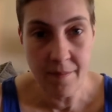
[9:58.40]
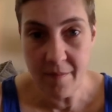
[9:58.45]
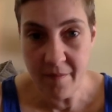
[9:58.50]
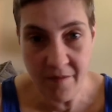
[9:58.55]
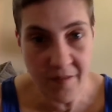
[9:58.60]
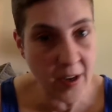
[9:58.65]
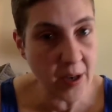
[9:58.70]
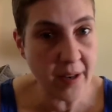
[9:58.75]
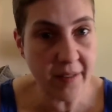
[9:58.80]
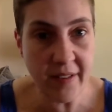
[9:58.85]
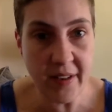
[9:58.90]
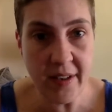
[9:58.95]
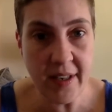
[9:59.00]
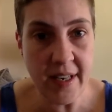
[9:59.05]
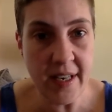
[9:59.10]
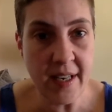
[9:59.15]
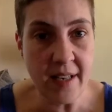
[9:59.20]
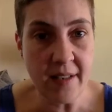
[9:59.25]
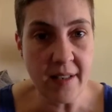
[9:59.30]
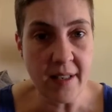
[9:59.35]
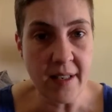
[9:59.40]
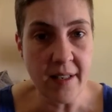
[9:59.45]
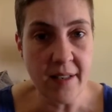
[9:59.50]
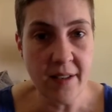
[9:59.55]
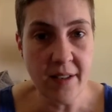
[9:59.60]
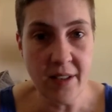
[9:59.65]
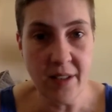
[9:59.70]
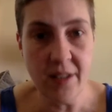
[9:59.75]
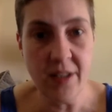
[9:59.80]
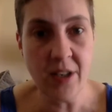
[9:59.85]
very, very easy
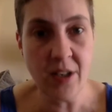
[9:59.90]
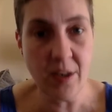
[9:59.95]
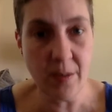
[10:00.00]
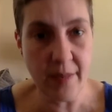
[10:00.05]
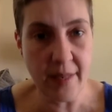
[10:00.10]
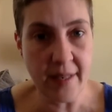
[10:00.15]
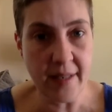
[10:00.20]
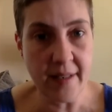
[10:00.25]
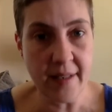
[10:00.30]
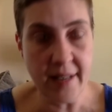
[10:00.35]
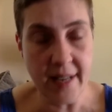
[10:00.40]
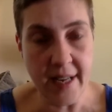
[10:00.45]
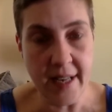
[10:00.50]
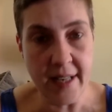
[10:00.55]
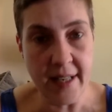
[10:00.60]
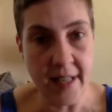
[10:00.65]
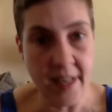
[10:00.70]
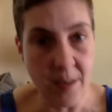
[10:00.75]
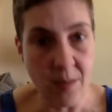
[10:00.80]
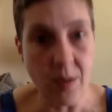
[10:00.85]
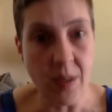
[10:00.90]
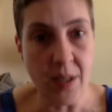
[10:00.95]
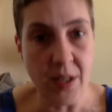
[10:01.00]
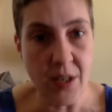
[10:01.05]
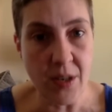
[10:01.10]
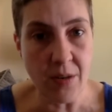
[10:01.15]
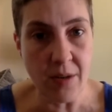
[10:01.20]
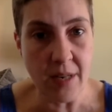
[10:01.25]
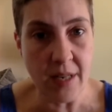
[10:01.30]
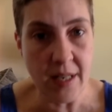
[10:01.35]
to determine that there was
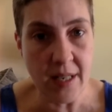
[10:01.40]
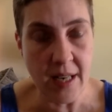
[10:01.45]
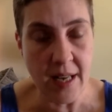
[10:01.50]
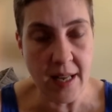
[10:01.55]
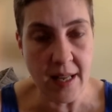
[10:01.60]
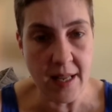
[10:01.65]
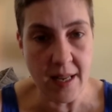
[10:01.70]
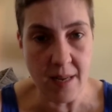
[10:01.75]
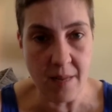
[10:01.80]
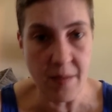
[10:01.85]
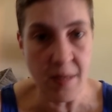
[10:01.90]
no consent there,